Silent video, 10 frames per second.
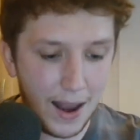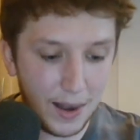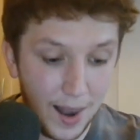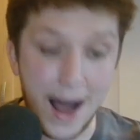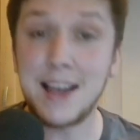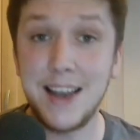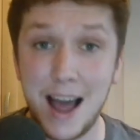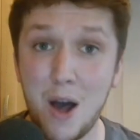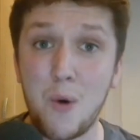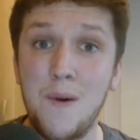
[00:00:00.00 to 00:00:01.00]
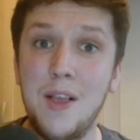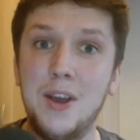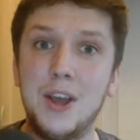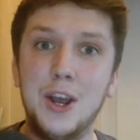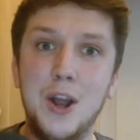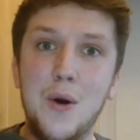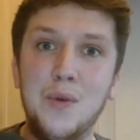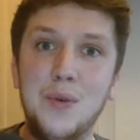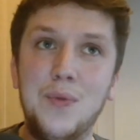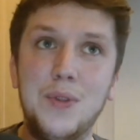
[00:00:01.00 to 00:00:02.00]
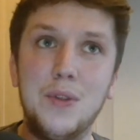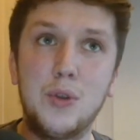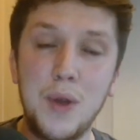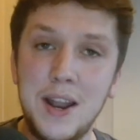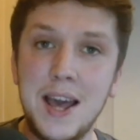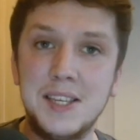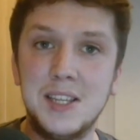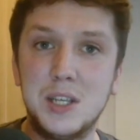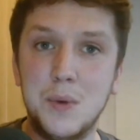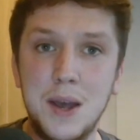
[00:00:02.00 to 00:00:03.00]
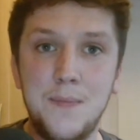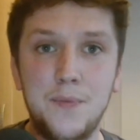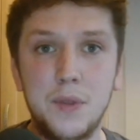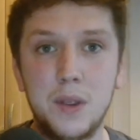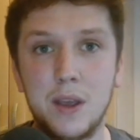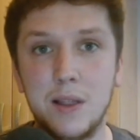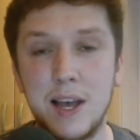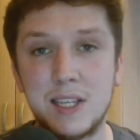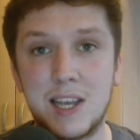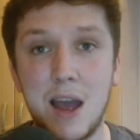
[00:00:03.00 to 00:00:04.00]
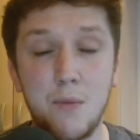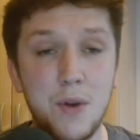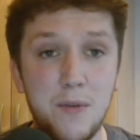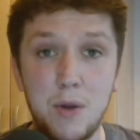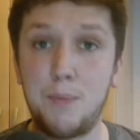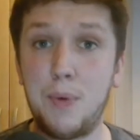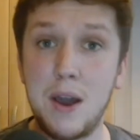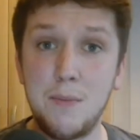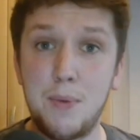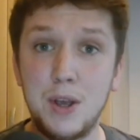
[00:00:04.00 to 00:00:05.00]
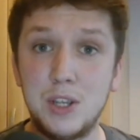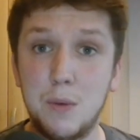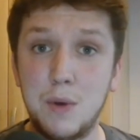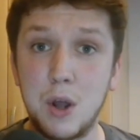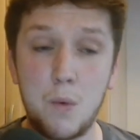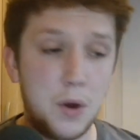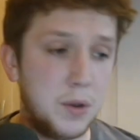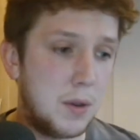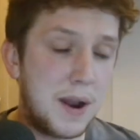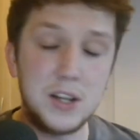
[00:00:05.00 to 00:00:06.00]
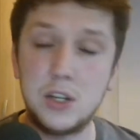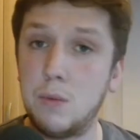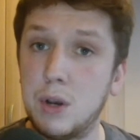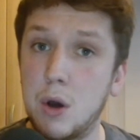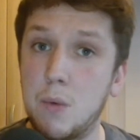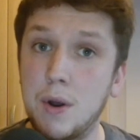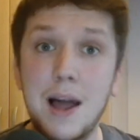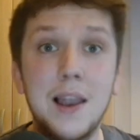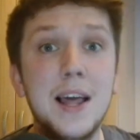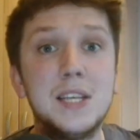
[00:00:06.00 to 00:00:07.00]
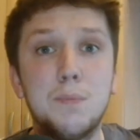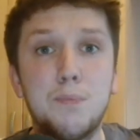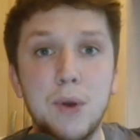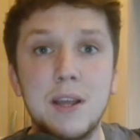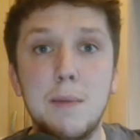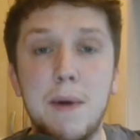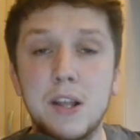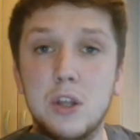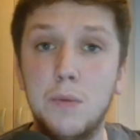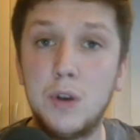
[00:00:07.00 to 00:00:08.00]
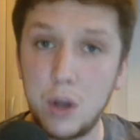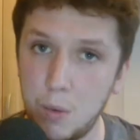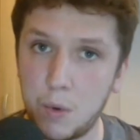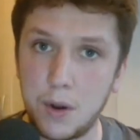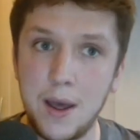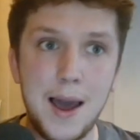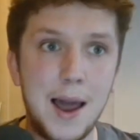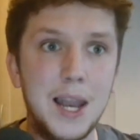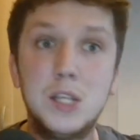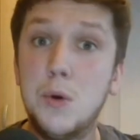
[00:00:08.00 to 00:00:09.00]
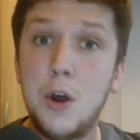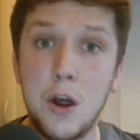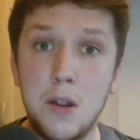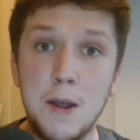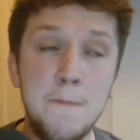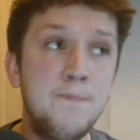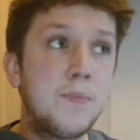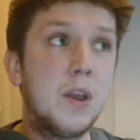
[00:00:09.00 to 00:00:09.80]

Like now, you know, 3 days into it, let's get rid of the person that we don't want, the manager that we don't want, and let's bring in the manager that we do want, and let's do it early.